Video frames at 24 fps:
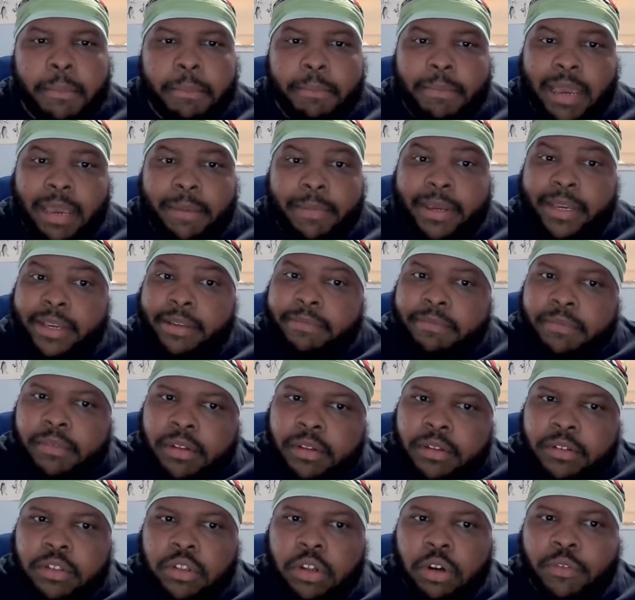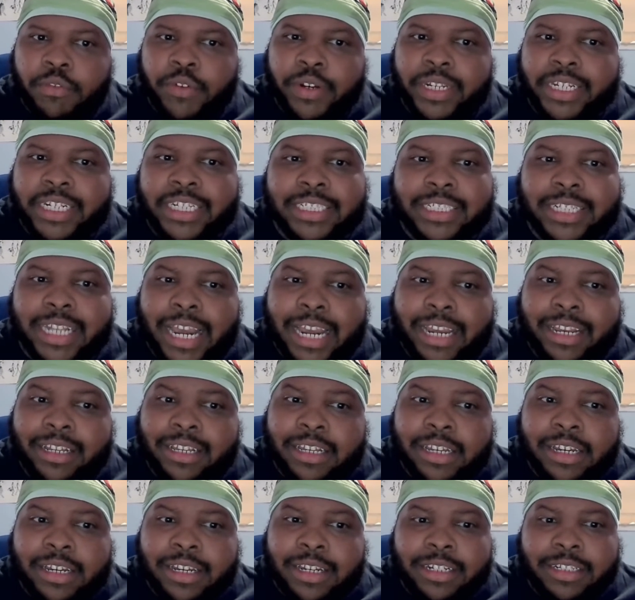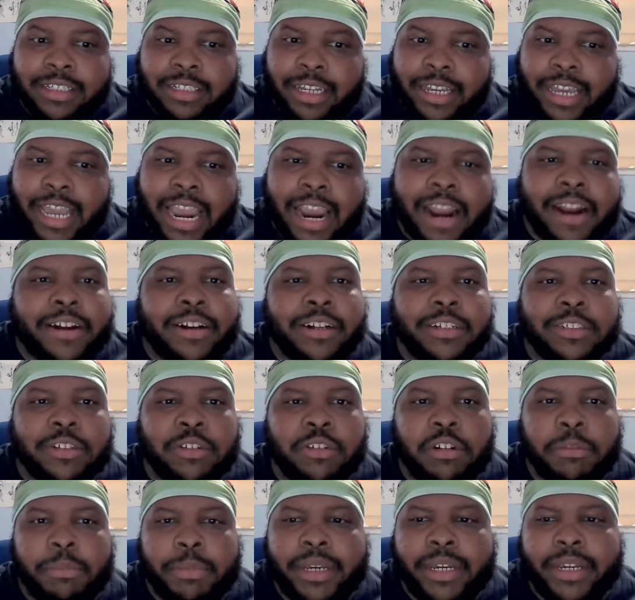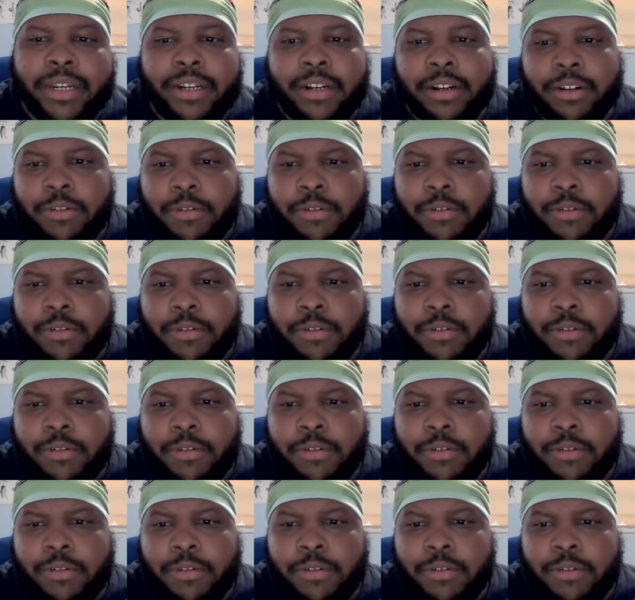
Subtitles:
Maybe release like the characters are going to be in it.